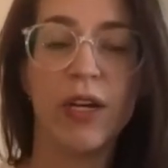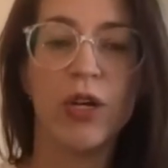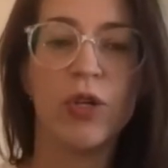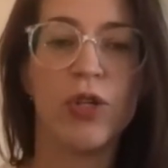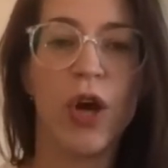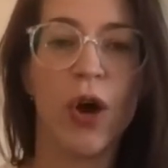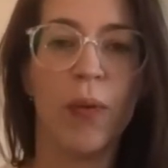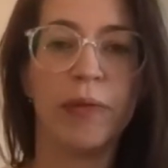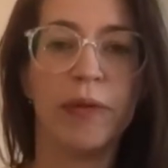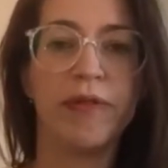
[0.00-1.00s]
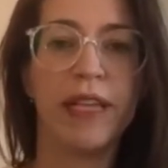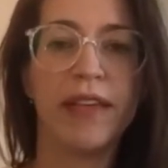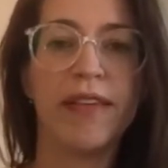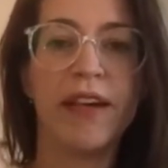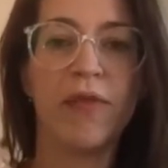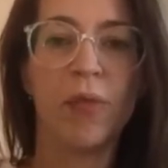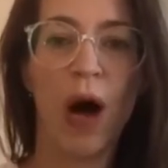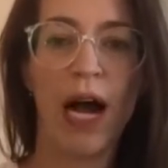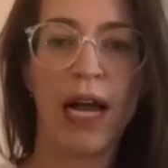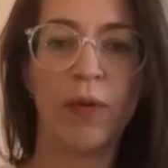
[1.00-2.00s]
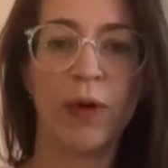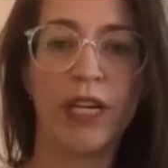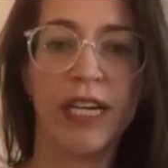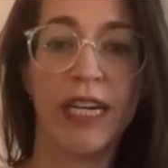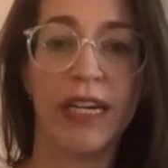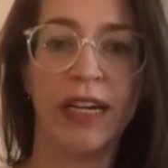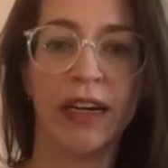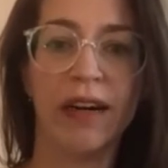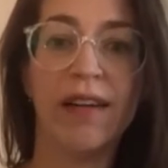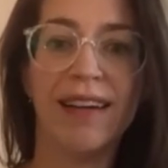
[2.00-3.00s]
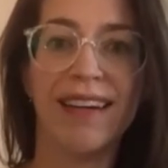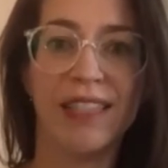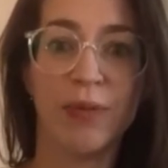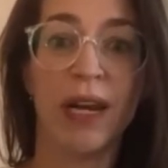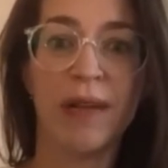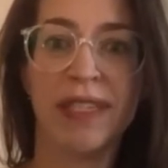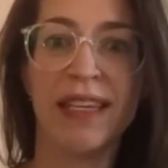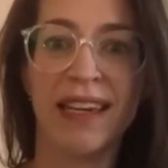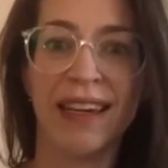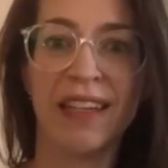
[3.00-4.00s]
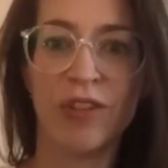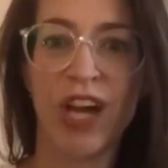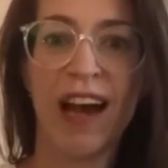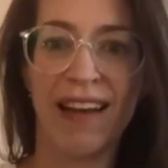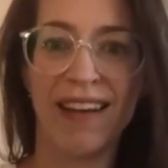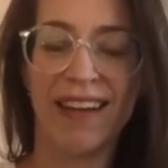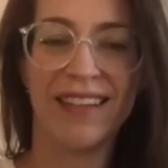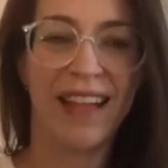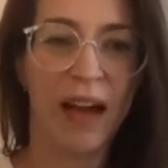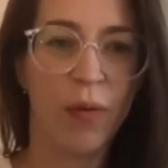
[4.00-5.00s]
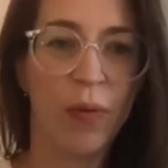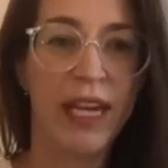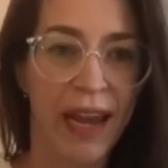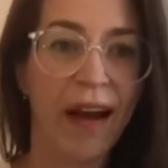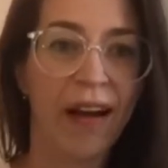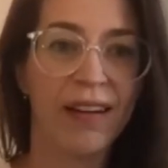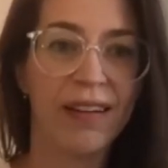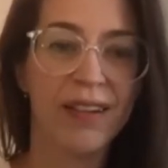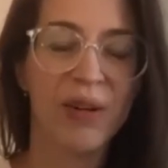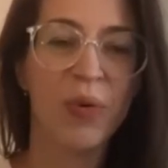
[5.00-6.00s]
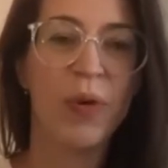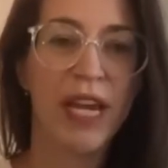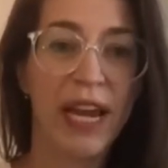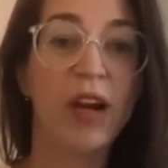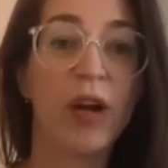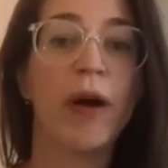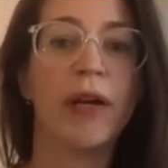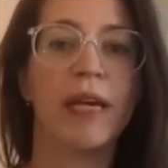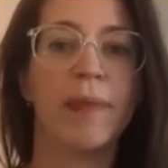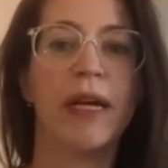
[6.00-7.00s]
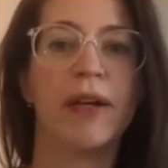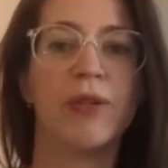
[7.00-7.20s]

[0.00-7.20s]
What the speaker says: So when we really think of why we're here, it's what I'm seeing in the chat. It's that we care. We care about keeping our